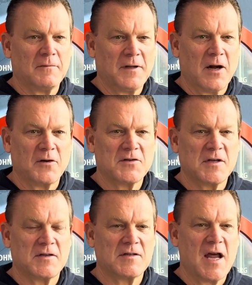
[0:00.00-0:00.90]
You know,
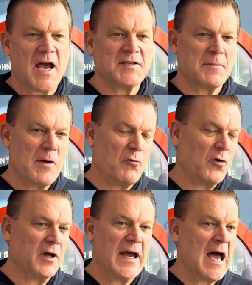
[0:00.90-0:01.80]
it's nice. I'm
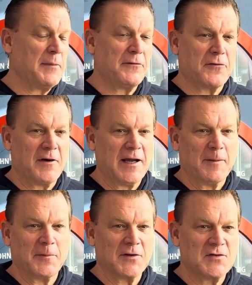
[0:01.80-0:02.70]
really happy for
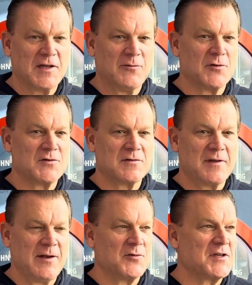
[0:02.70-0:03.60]
him because he
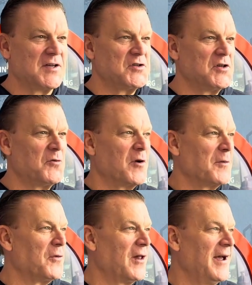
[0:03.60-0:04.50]
was itching to
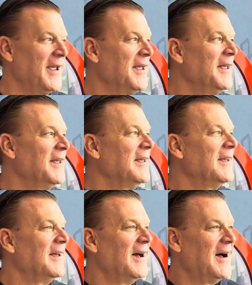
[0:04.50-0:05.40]
want to play
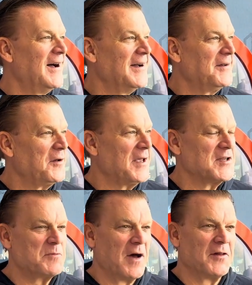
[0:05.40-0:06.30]

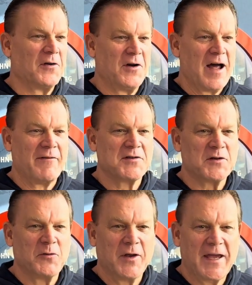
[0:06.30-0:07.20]
against Butler, and
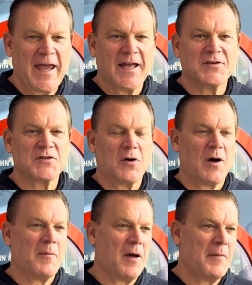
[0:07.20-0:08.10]
obviously we can. So
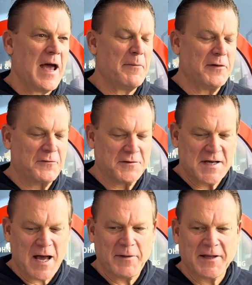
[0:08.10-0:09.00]
I'm happy for
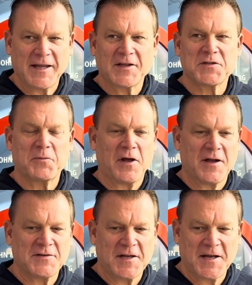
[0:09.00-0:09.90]
Tommy that he gets to play
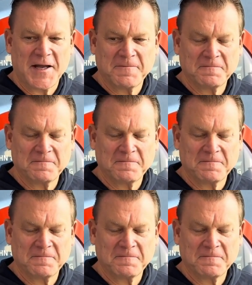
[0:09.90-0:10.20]
on Sunday.